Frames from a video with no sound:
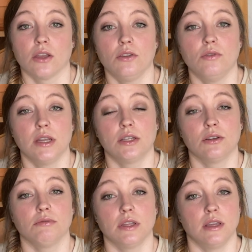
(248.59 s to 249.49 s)
you need to
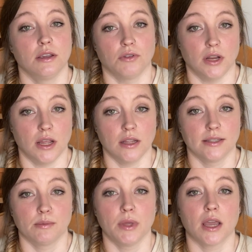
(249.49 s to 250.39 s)
read the
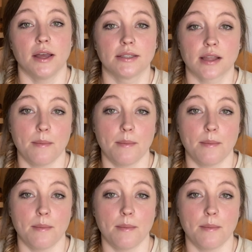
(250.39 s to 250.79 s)
ingredients because